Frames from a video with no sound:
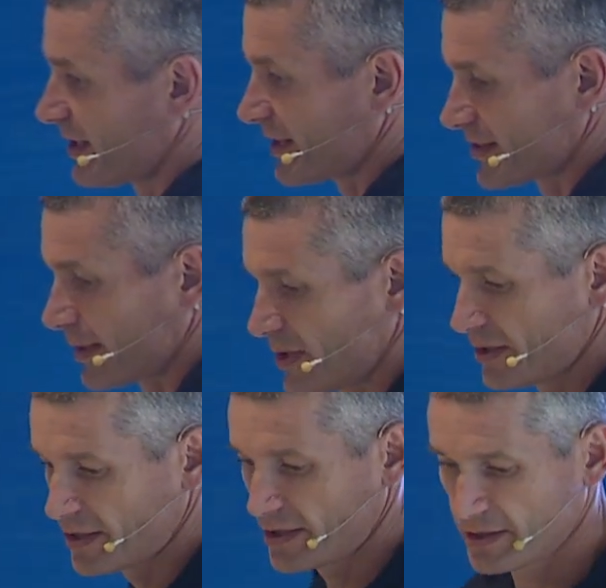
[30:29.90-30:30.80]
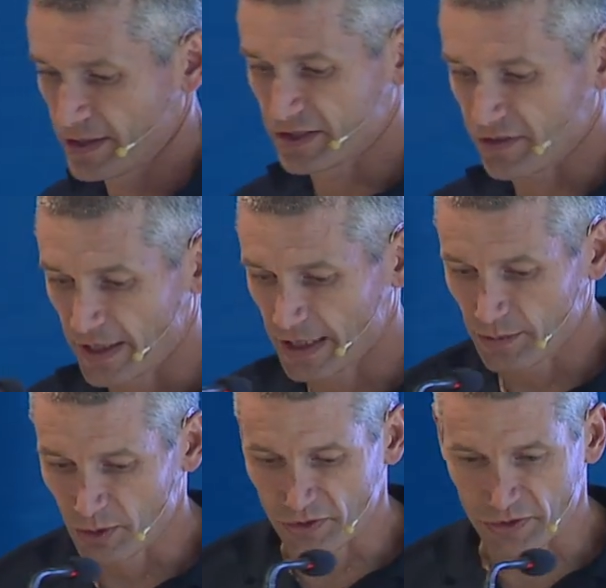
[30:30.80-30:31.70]
that's something that is
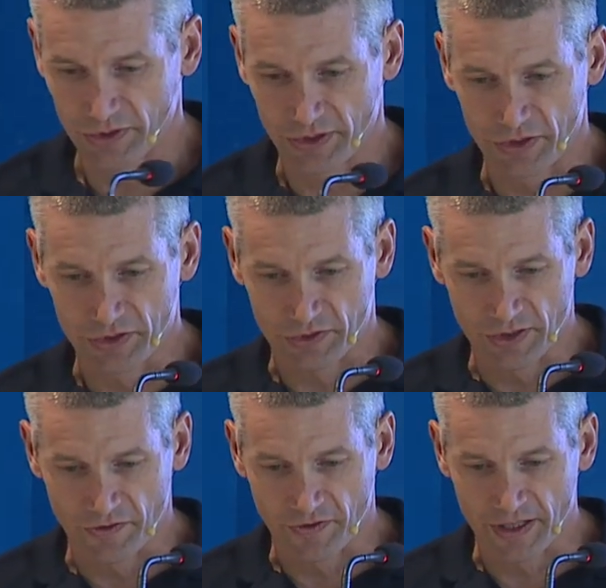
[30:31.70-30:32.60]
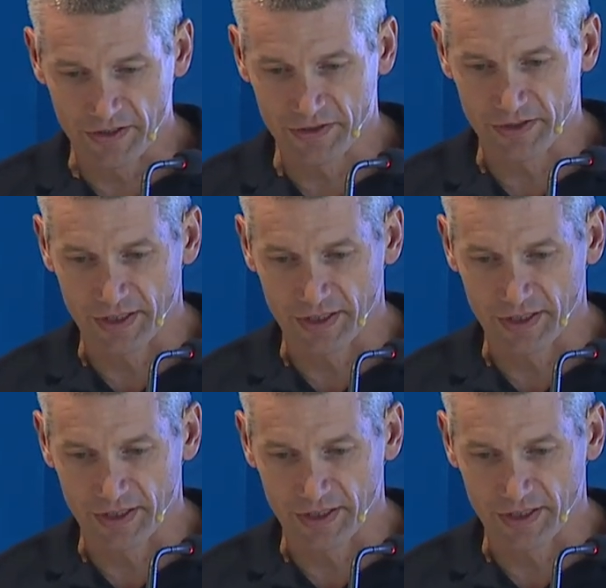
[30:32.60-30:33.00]
available through the user interface